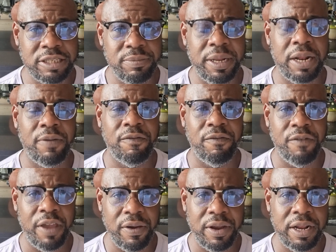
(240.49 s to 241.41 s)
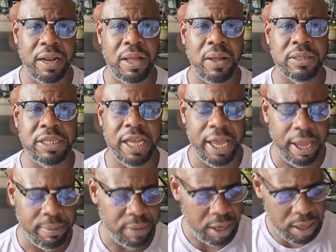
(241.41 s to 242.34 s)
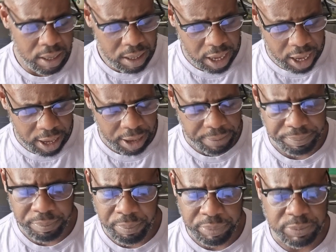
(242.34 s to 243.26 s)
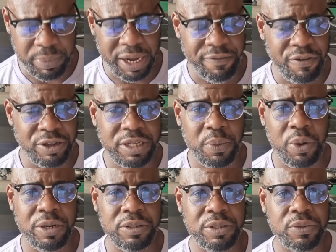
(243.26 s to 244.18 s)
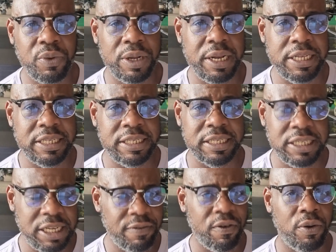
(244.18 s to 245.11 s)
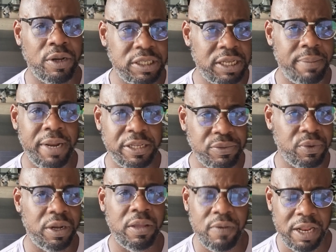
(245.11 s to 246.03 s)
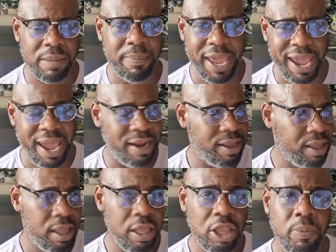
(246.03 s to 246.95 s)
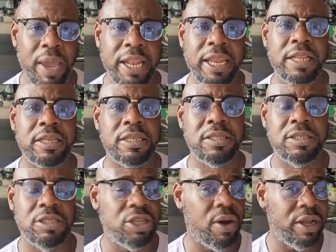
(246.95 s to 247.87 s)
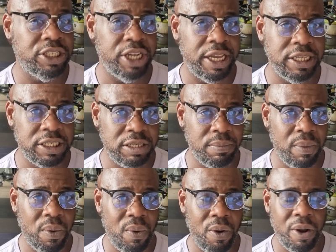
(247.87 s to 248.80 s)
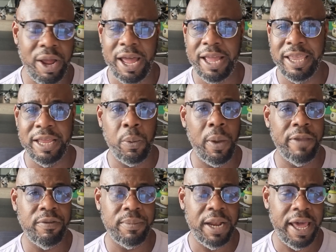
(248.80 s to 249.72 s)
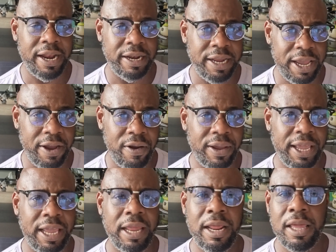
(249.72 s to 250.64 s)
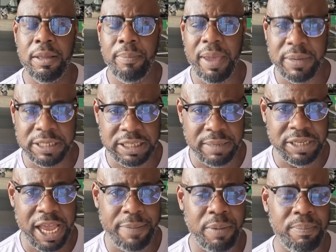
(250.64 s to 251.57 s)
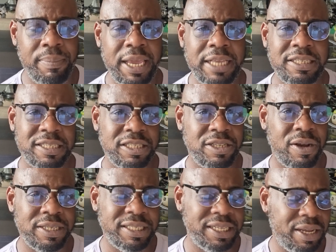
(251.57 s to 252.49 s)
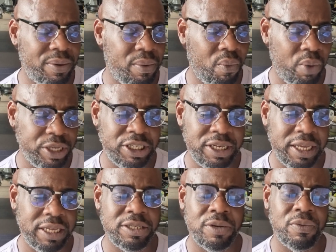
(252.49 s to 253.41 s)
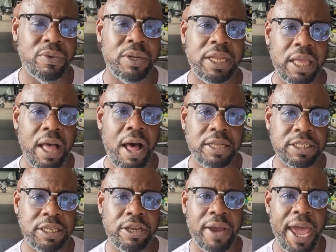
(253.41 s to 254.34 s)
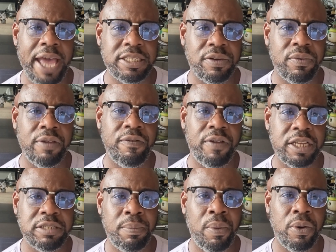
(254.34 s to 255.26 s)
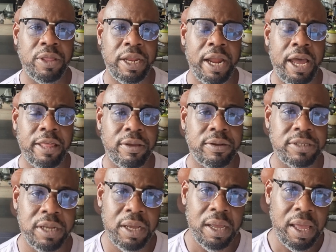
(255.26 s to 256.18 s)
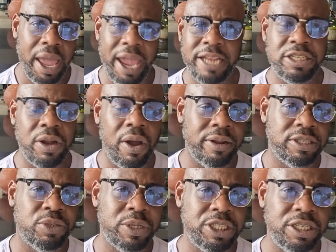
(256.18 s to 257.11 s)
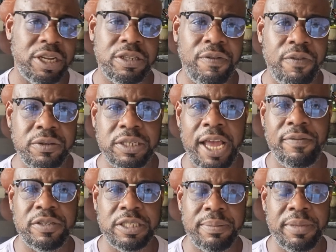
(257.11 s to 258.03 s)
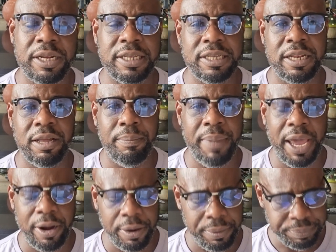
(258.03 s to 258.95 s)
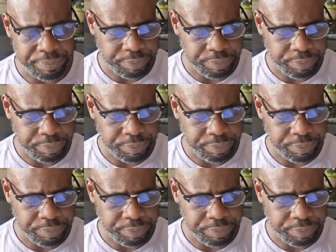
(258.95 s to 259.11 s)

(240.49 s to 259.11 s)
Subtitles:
It's been a very long time. But if you're someone who's really sensitive or it's something that's really, really bad, you may need to start changing more, get away from a lot of dairy, maybe some type of meats, and start seeing which things are really causing your acid reflux more than others, and start switching those foods out for something that's a little better.